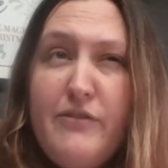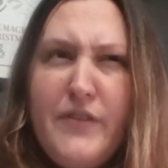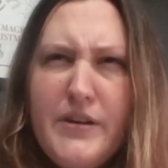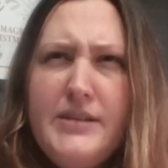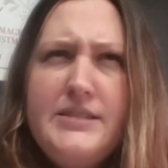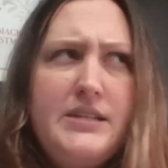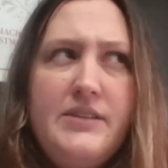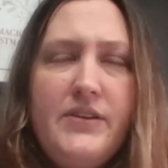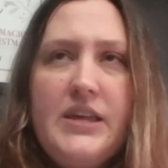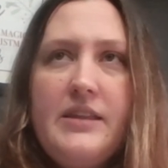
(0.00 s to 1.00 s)
fairly
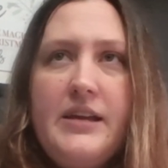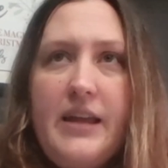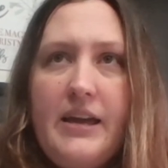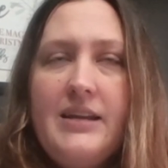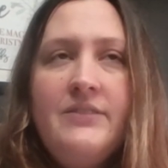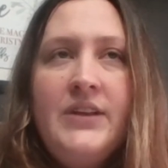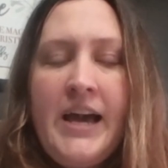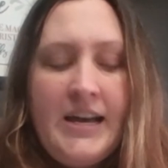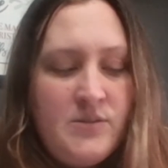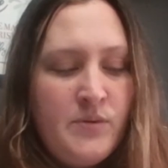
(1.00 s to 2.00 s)
significantly negative, and it
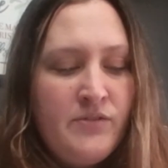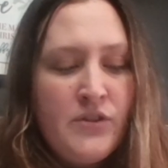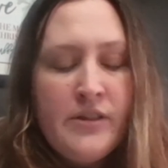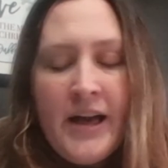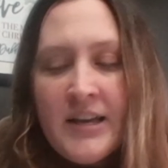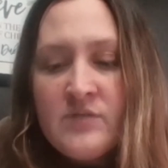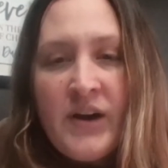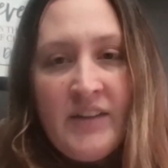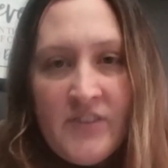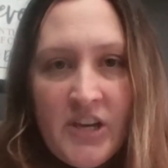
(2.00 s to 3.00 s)
has been for the last
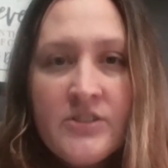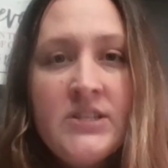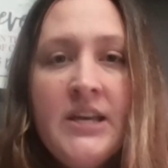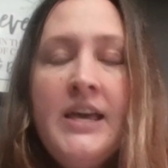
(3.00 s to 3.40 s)
5 years.